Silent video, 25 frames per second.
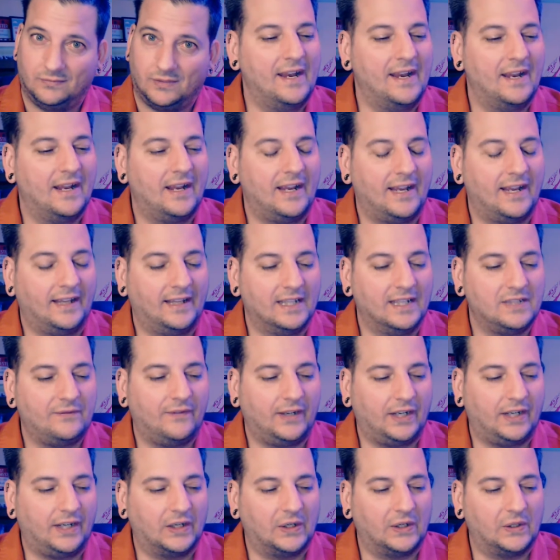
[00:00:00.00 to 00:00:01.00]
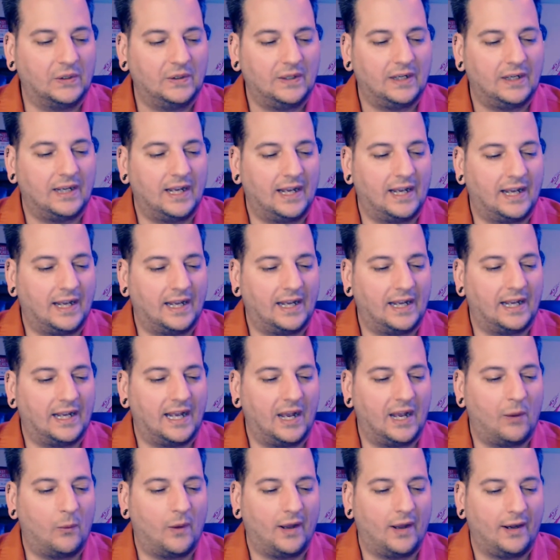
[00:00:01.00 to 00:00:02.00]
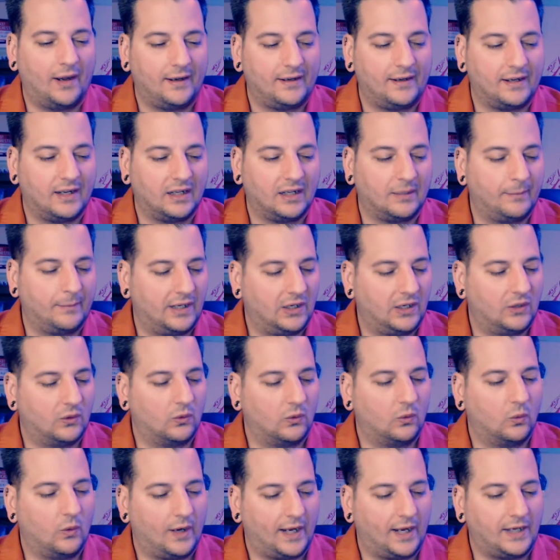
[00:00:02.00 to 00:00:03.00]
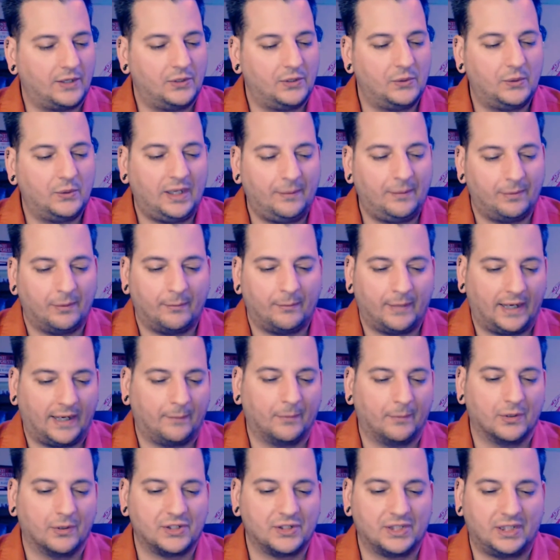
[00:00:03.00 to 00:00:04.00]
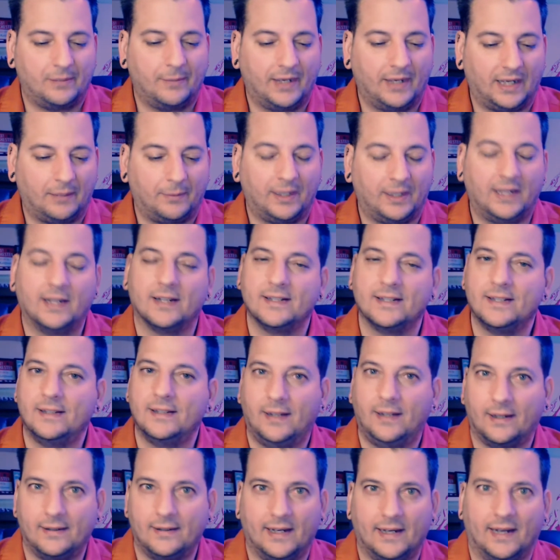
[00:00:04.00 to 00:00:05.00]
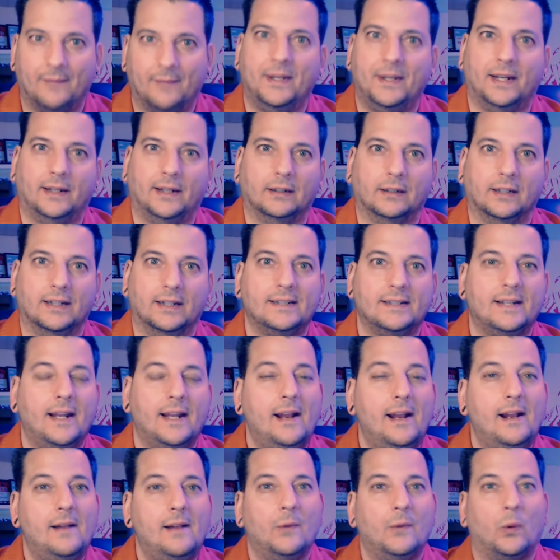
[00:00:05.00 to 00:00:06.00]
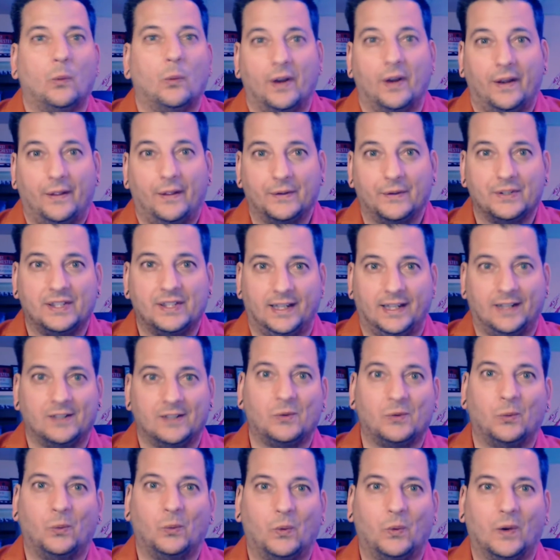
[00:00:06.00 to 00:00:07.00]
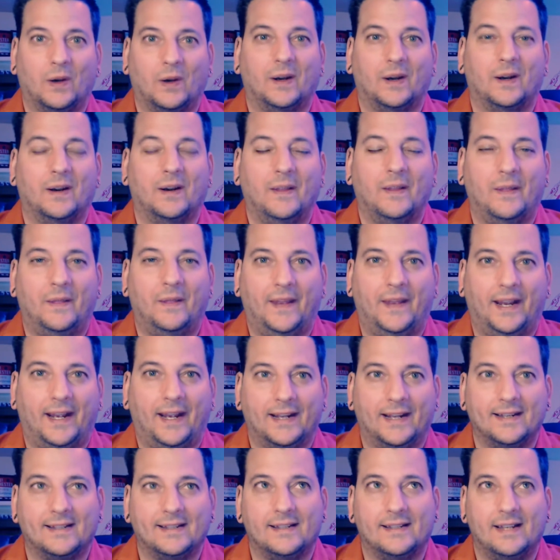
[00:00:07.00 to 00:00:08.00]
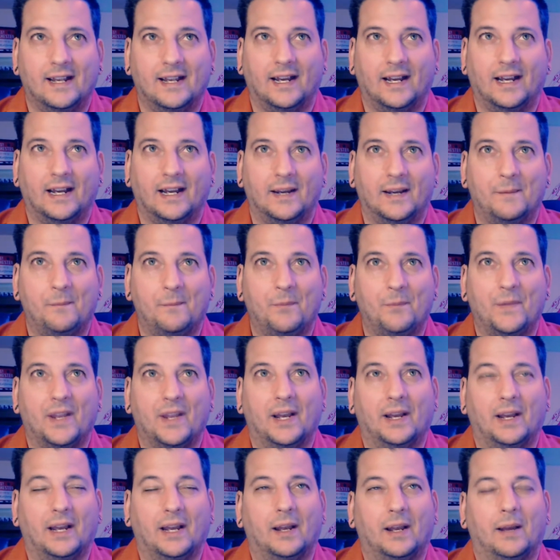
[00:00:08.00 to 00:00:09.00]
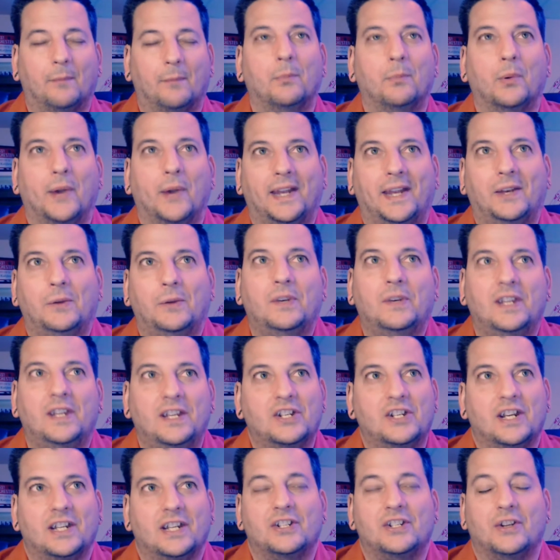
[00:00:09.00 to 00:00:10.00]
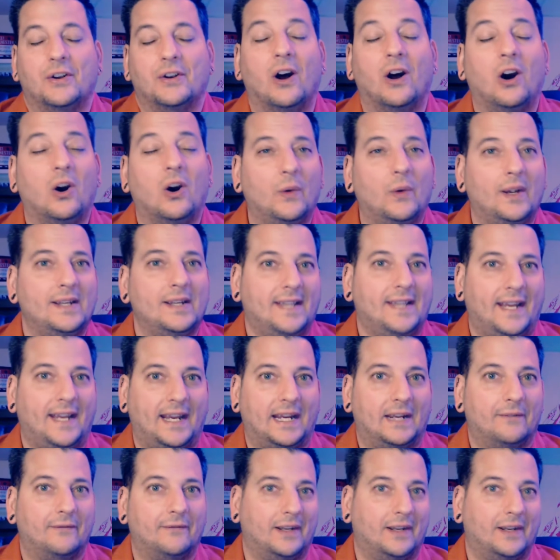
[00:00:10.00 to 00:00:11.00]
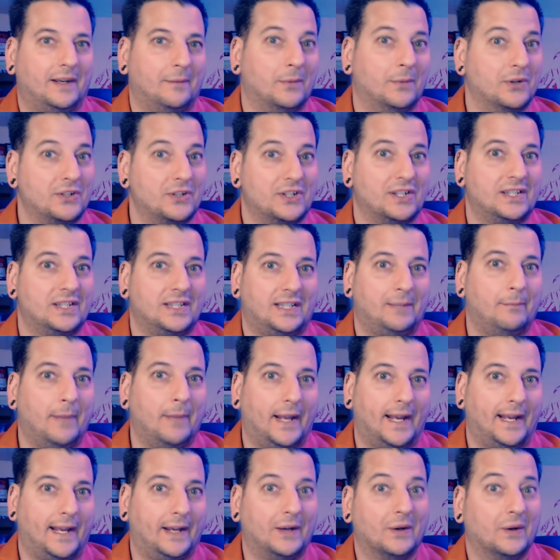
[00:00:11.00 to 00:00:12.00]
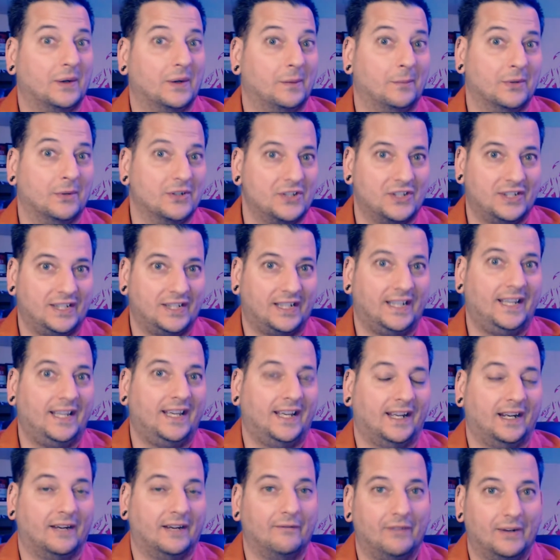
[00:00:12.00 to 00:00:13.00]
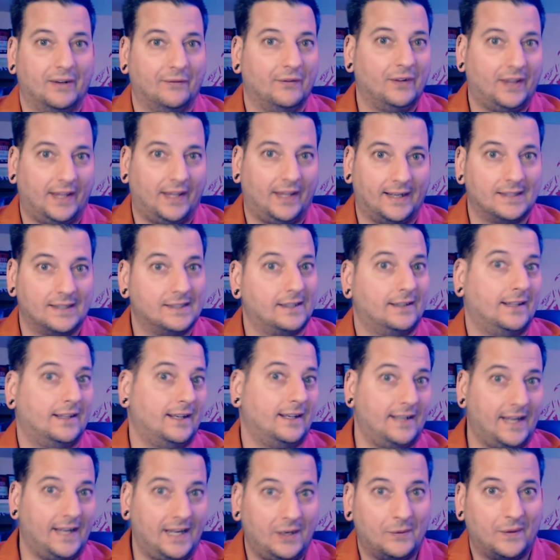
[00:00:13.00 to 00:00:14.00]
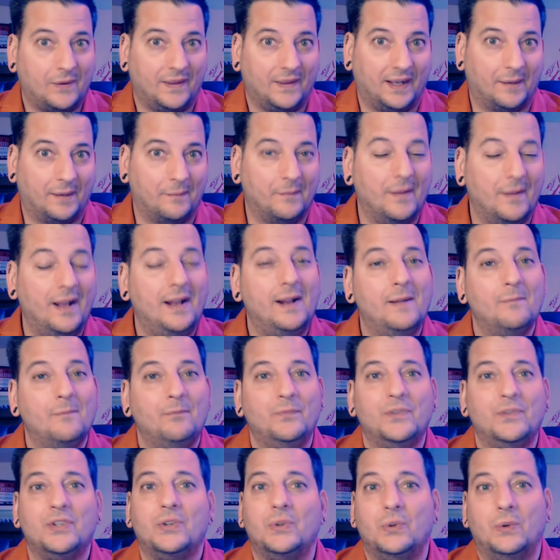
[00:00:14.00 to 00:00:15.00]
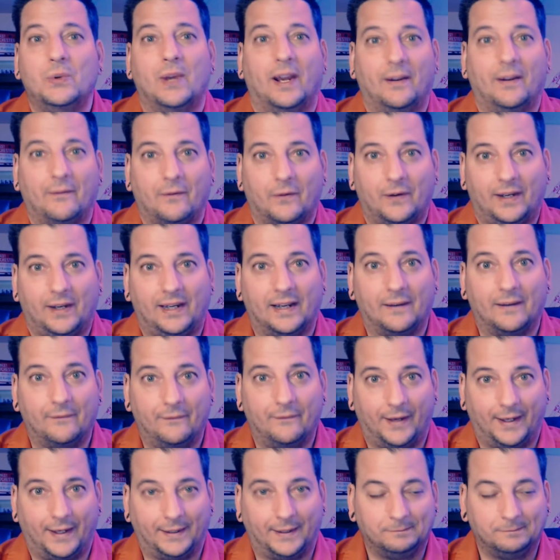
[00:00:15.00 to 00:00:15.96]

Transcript: in this video, I wanted to talk about what I do keep in my emergency bag, because in that top 10 list, one of those things were that a brand new DJ should always have an emergency bag or an emergency kit of different things that they take with them to every event.